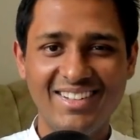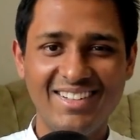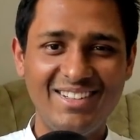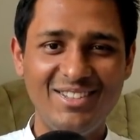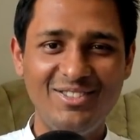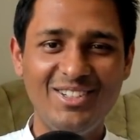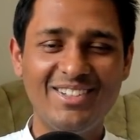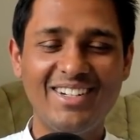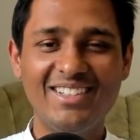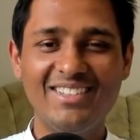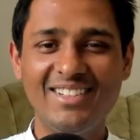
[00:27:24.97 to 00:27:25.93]
you will
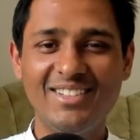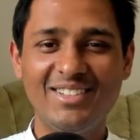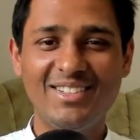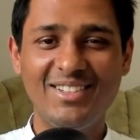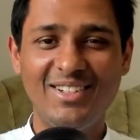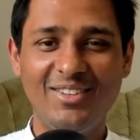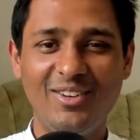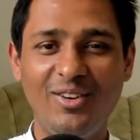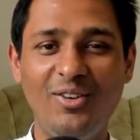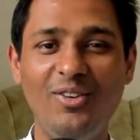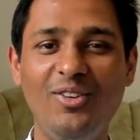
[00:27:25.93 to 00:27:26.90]
transcend
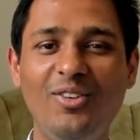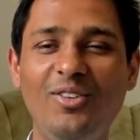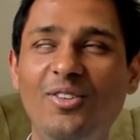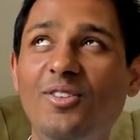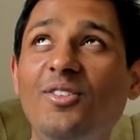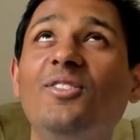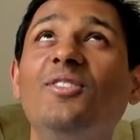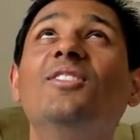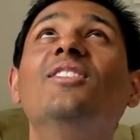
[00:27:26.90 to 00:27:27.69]
all